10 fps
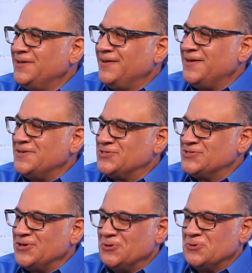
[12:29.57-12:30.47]
And
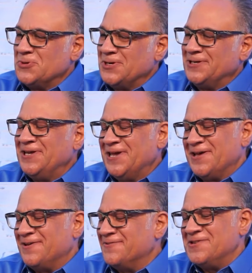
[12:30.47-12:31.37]
so, uh,
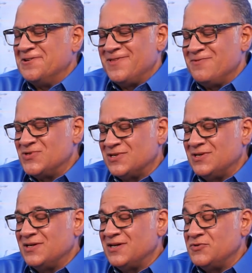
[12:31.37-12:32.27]
yeah, it, it, was
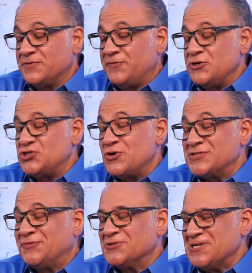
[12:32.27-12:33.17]
a it was a very
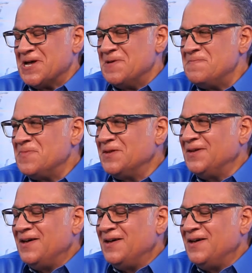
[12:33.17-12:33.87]
stressful time,